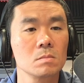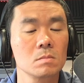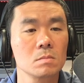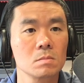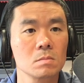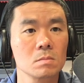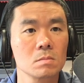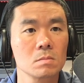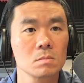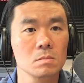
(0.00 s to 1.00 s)

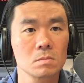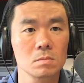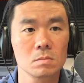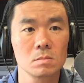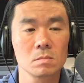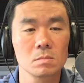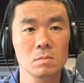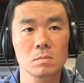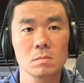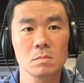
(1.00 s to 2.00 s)

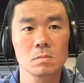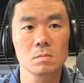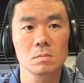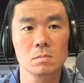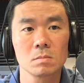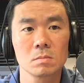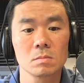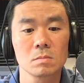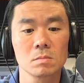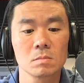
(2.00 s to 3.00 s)

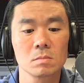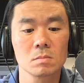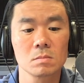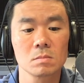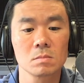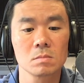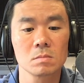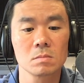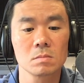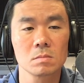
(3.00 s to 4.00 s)

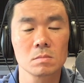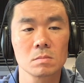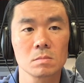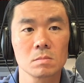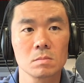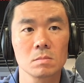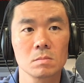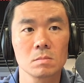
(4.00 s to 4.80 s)
No words are spoken by the person on screen.